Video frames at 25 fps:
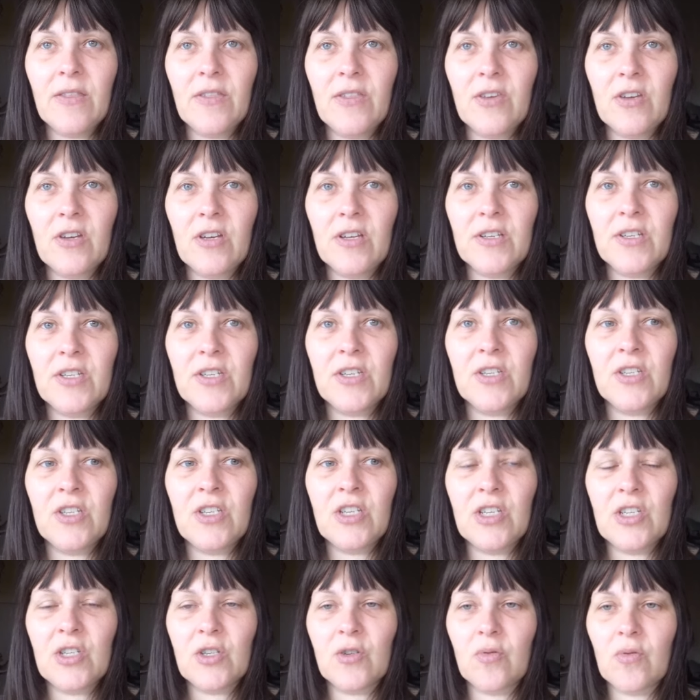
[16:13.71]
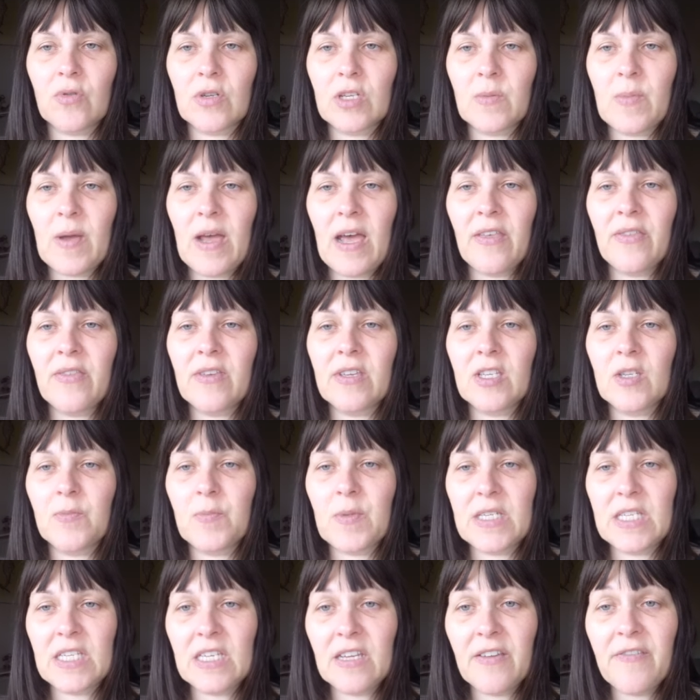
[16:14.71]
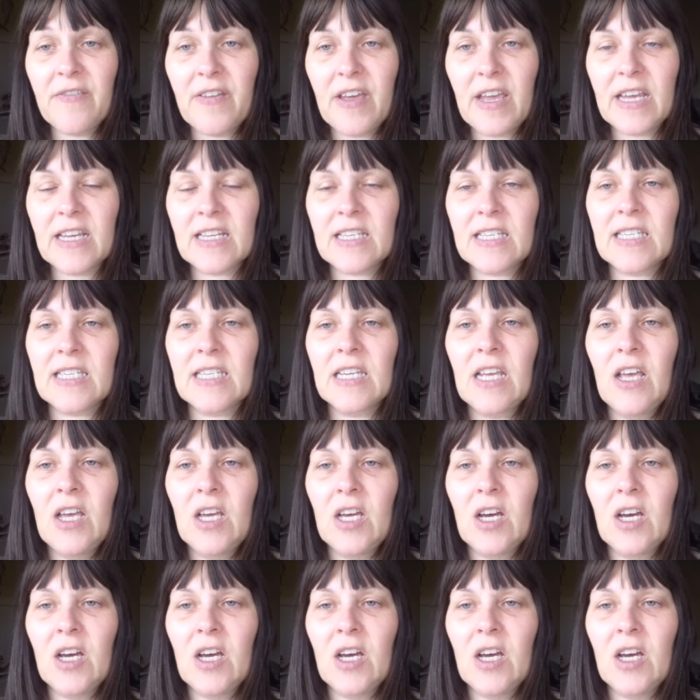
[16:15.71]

that just talks about the specifics